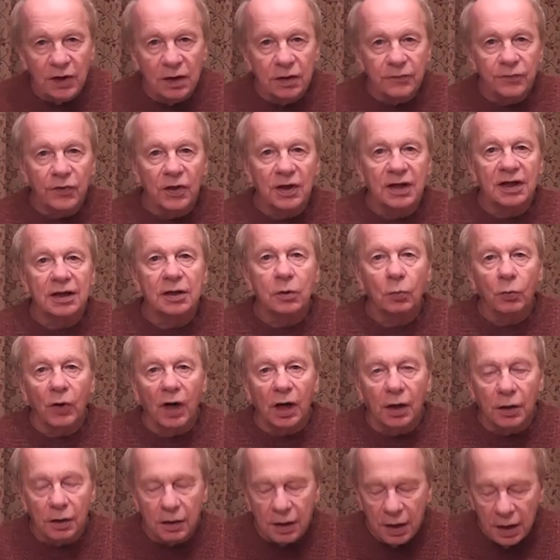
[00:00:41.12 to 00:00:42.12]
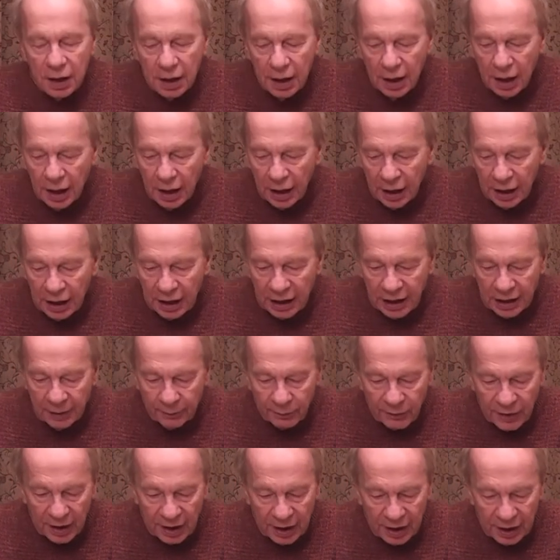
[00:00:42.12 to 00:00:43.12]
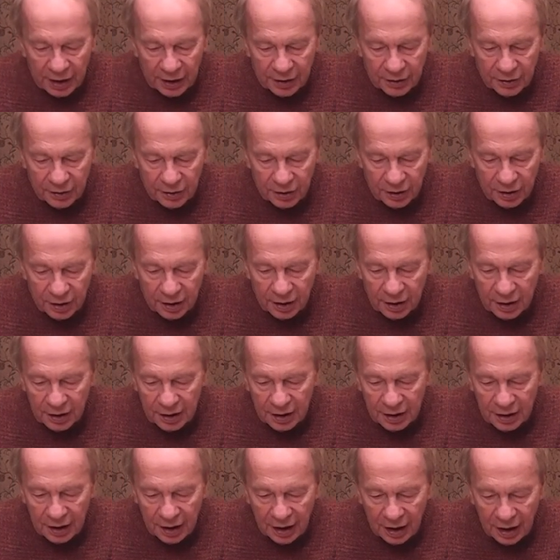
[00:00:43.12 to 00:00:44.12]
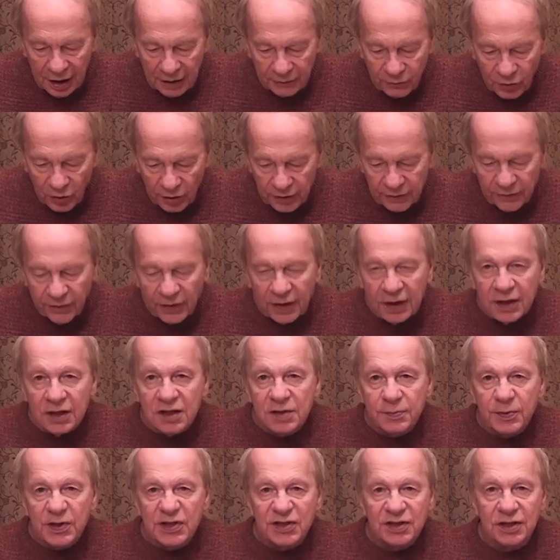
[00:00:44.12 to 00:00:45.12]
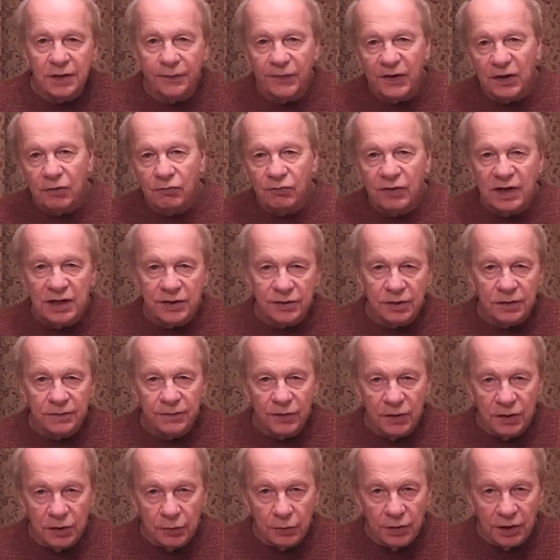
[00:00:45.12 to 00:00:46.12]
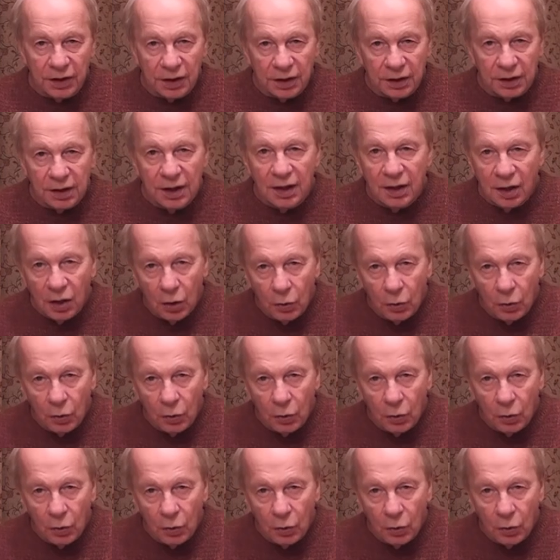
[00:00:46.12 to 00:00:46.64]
done for a little while, and I've got a very specific reason for doing it.